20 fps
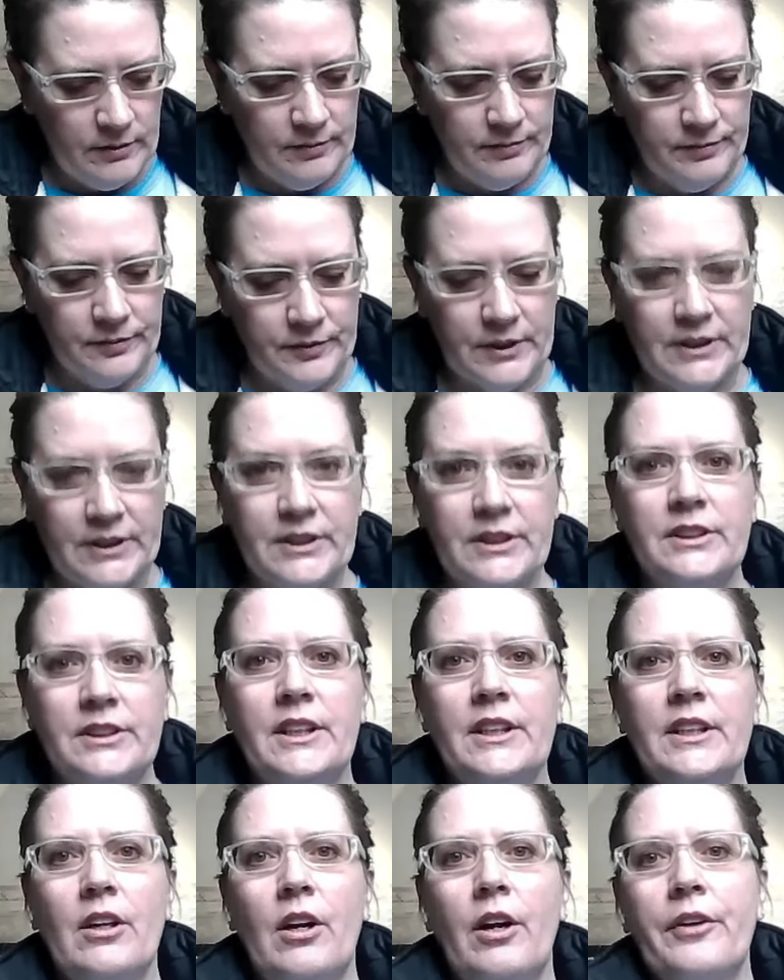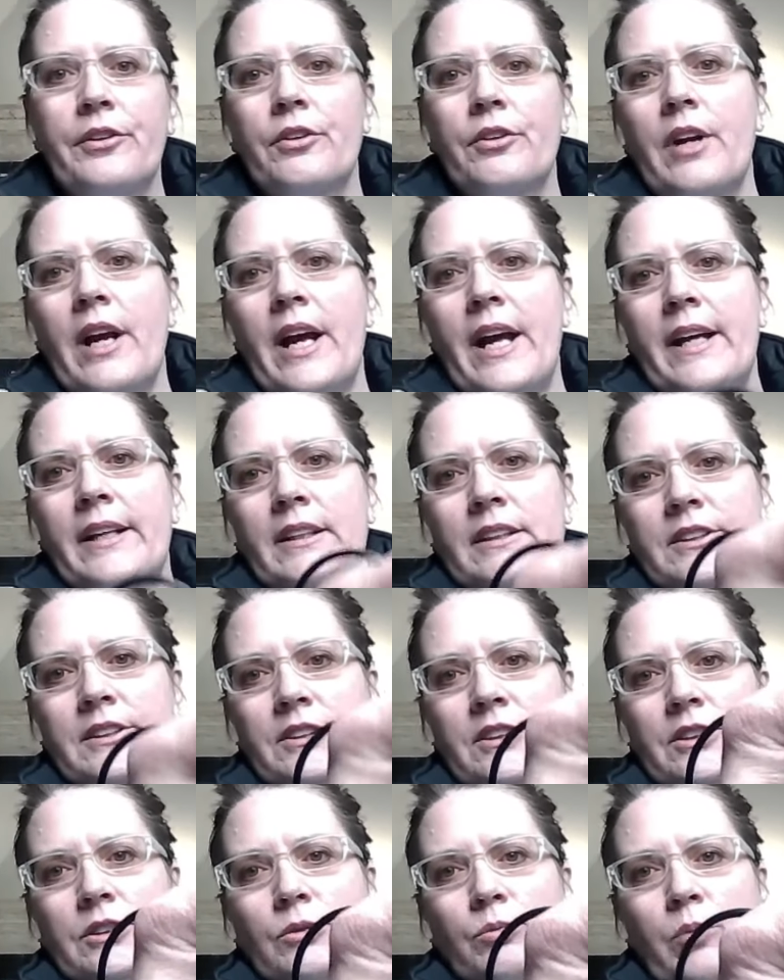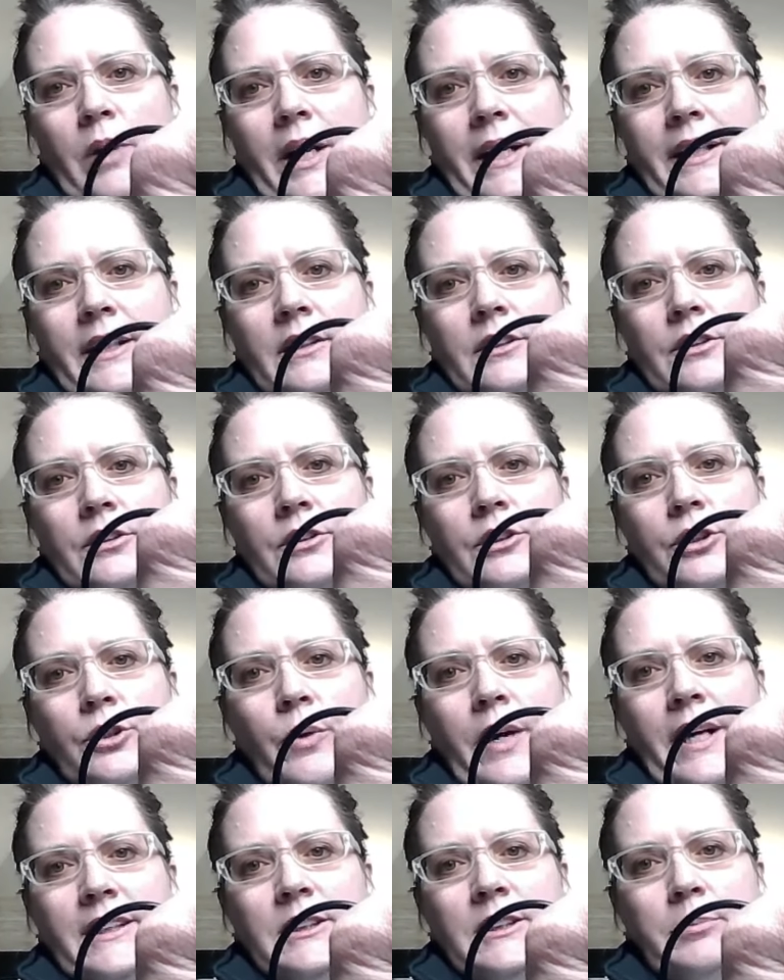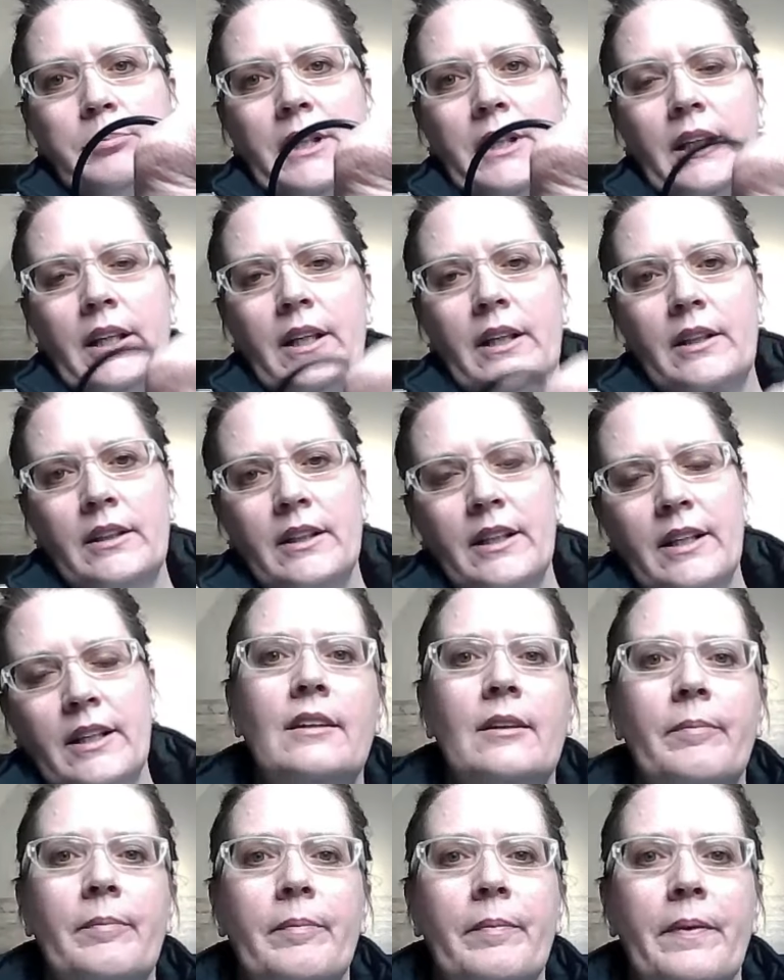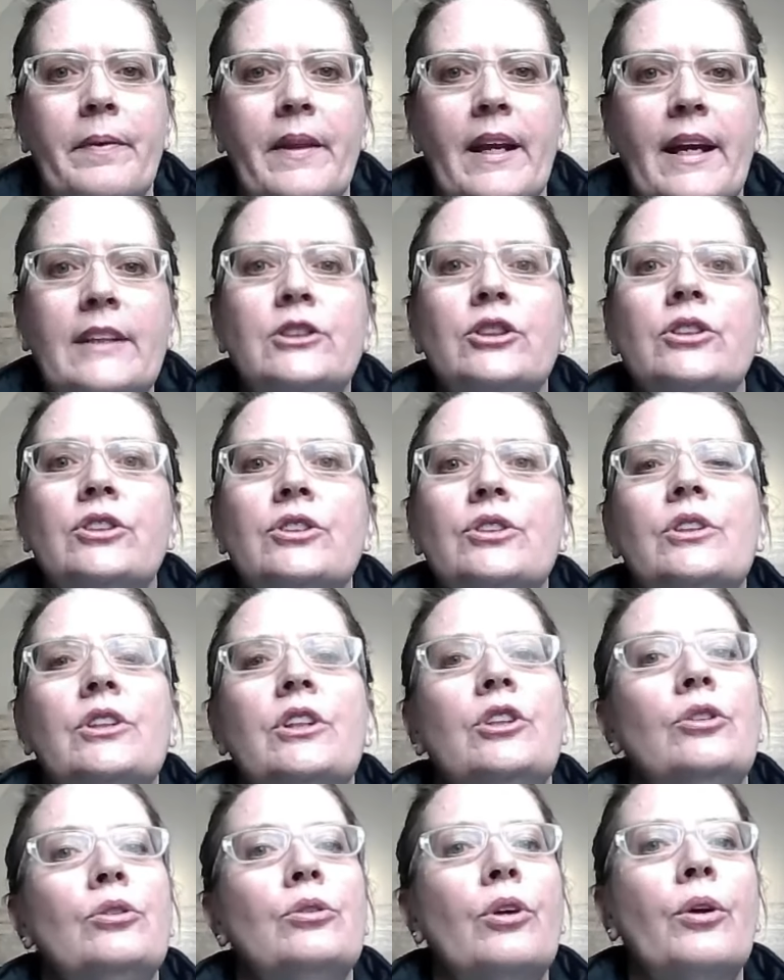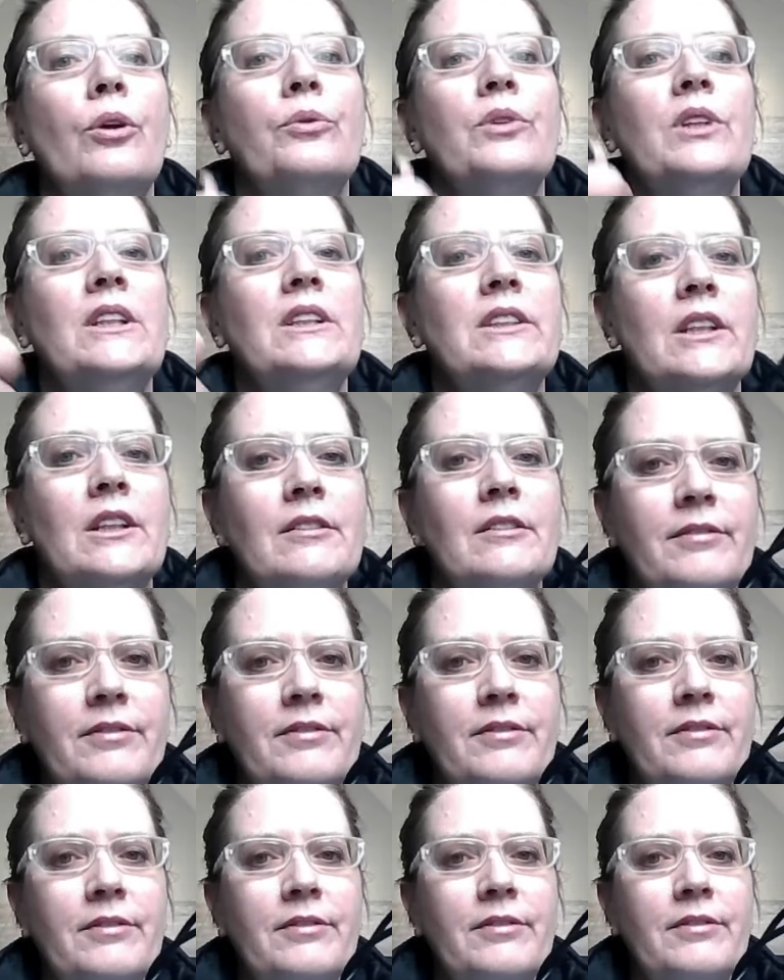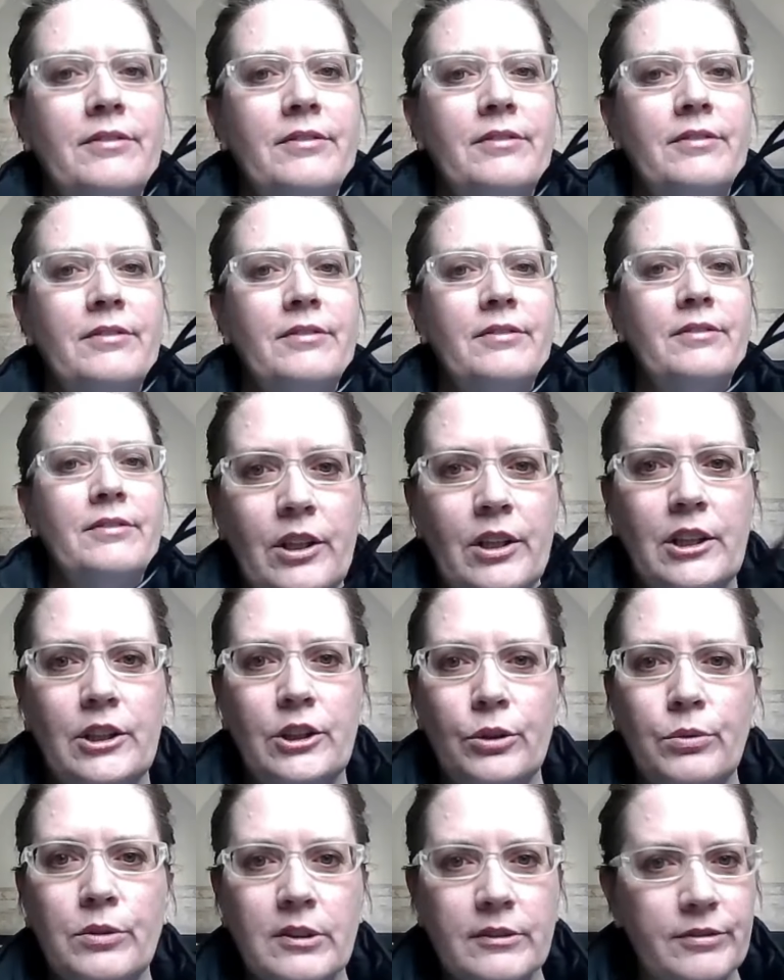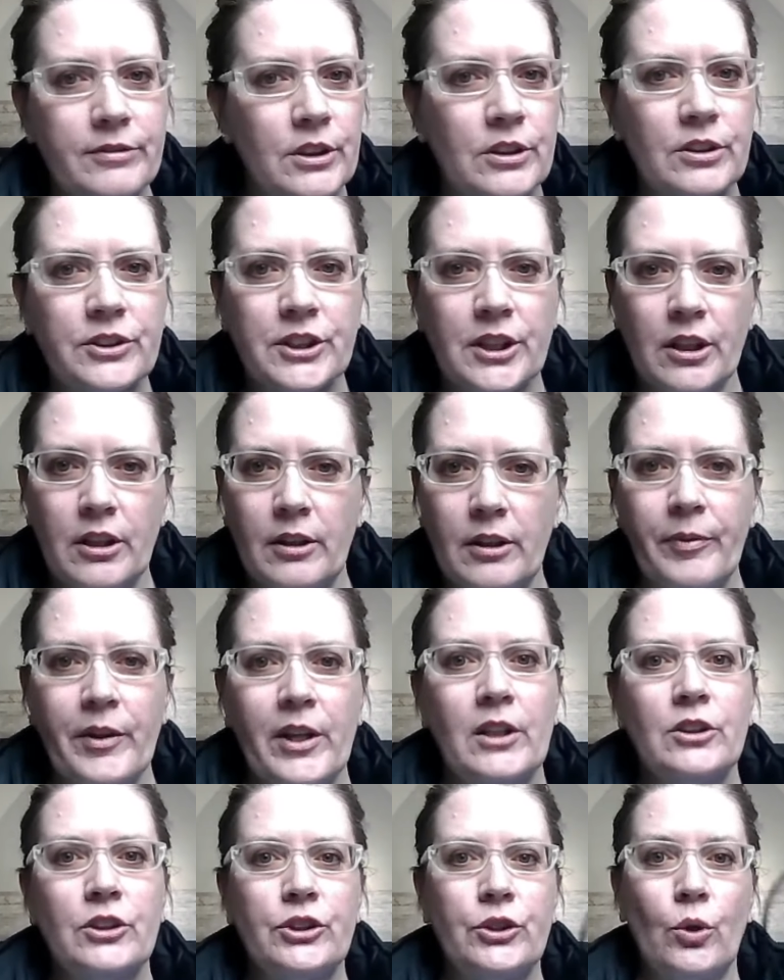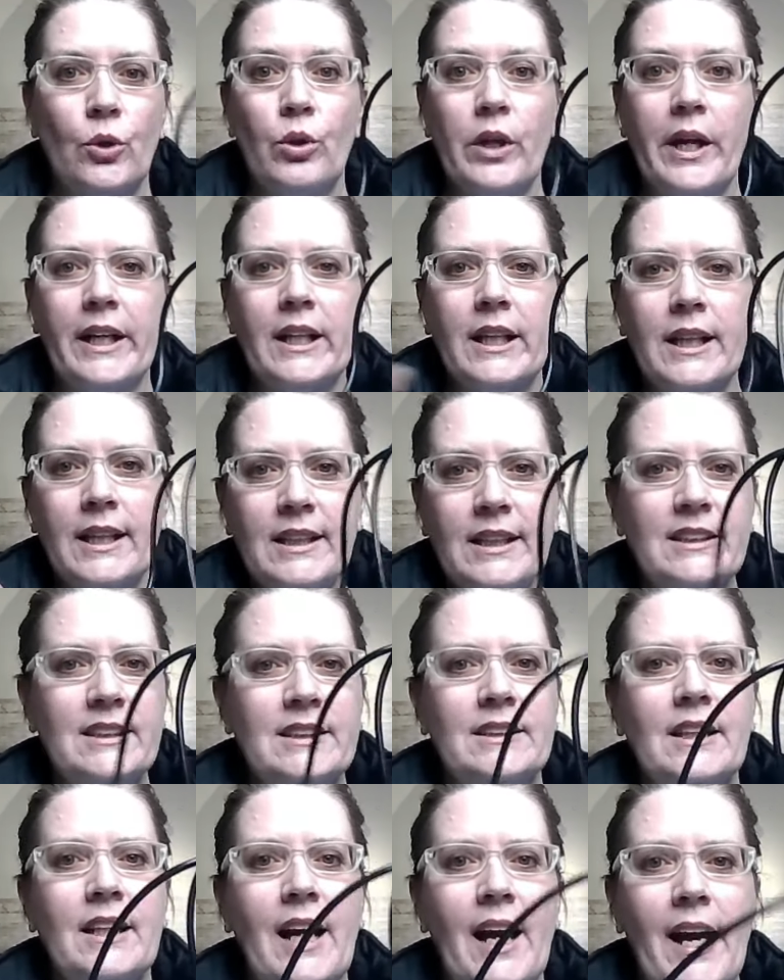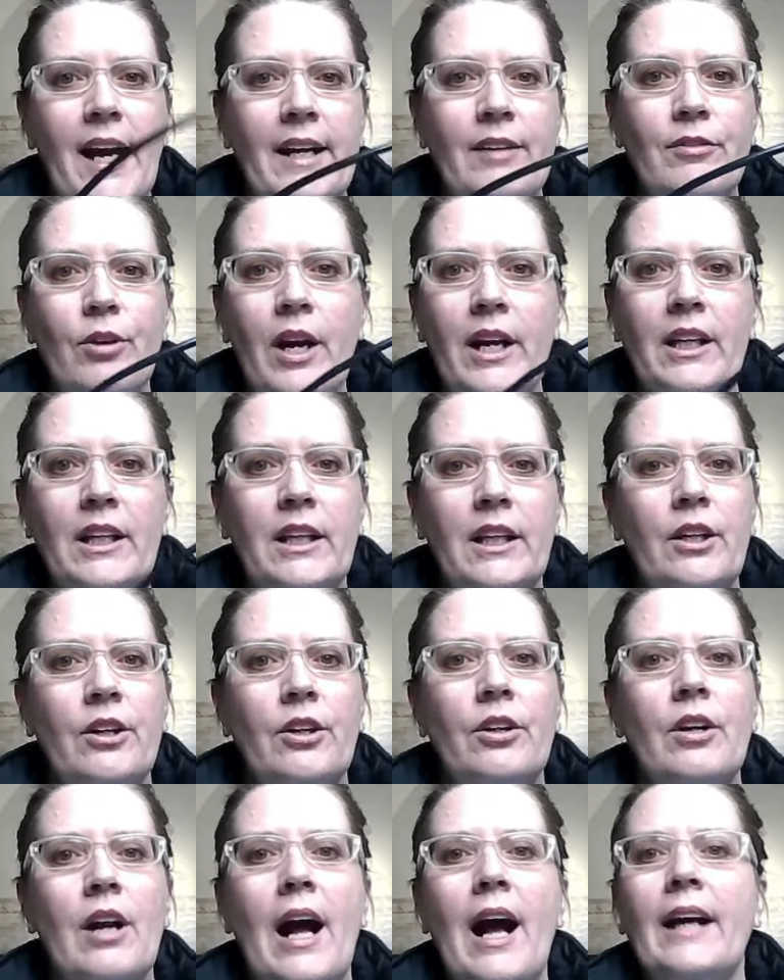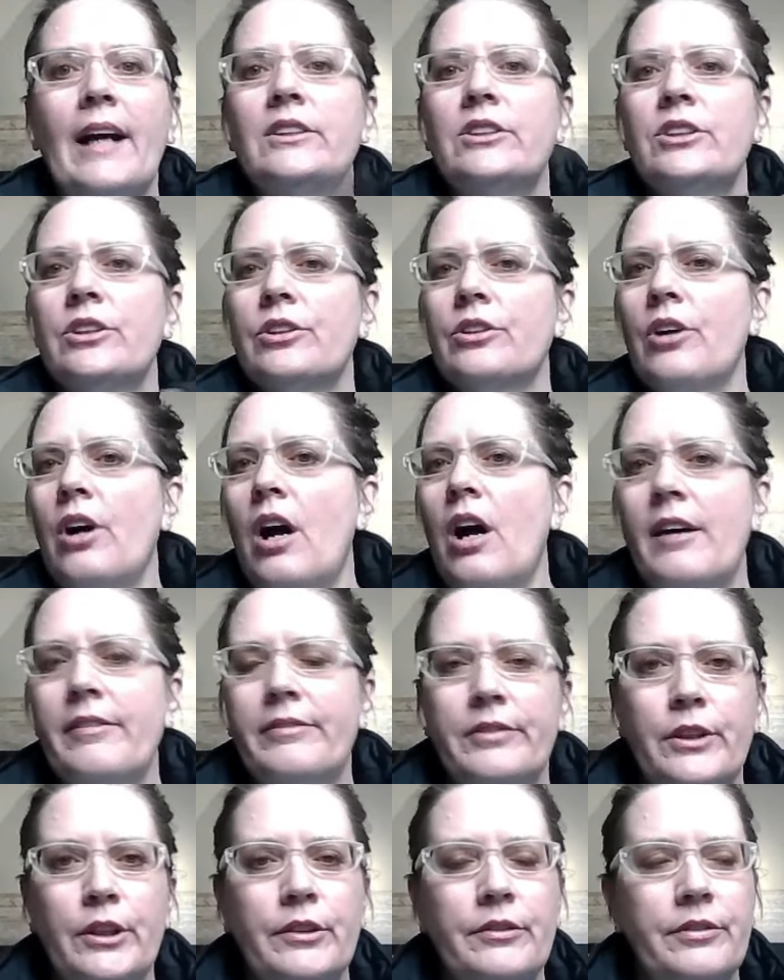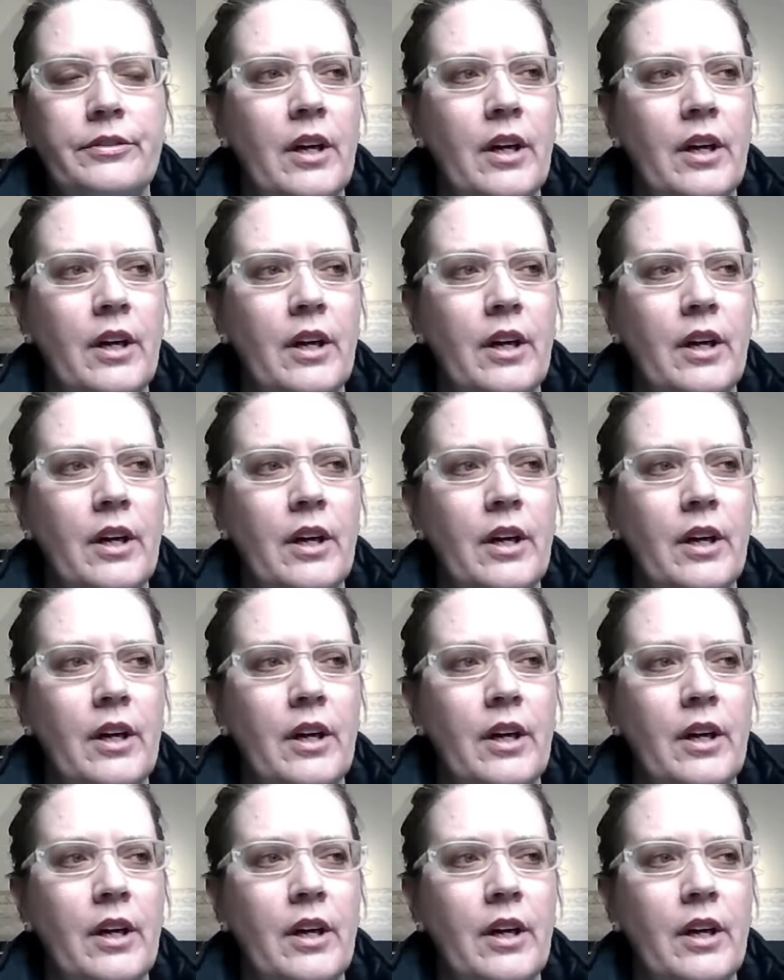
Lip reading: This is the other end. It's just a regular USB. And just so that you know, these are very, very universal. So like this guy right here, I took off of